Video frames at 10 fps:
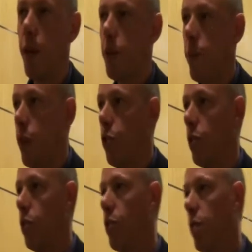depressed
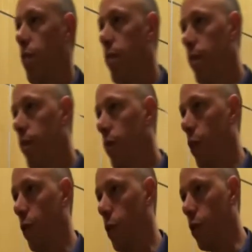patients,
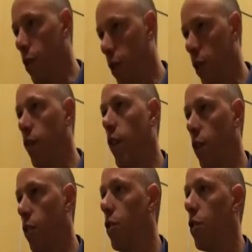there were certain
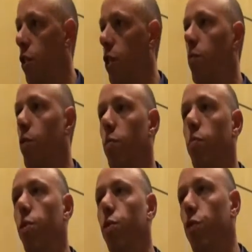functions that seemed to
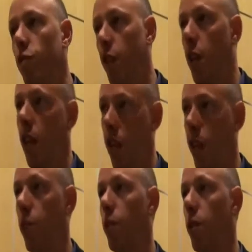improve in
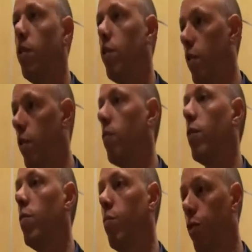line with
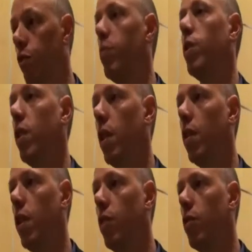improvement in
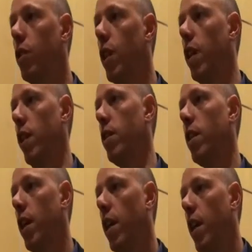clinical state,
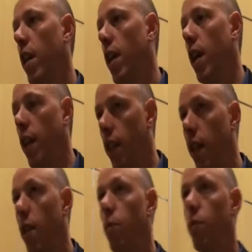and
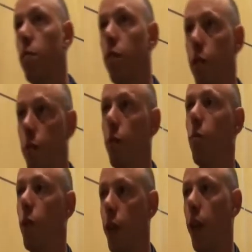they were
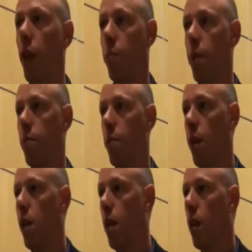verbal working
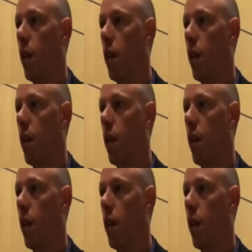memory